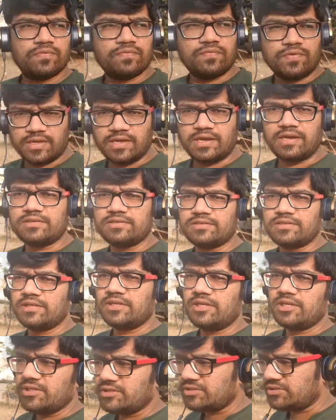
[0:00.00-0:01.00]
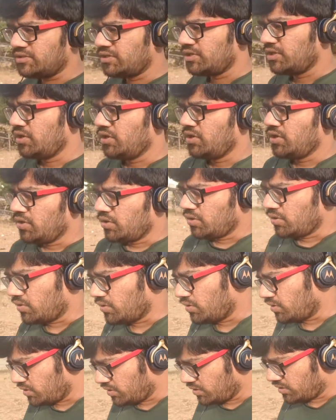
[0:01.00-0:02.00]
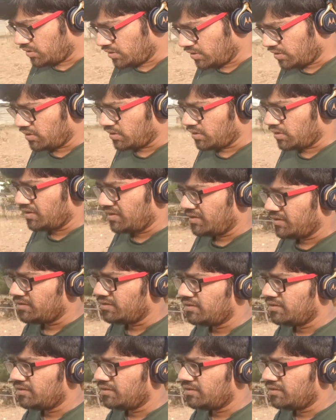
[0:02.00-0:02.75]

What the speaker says: forget things or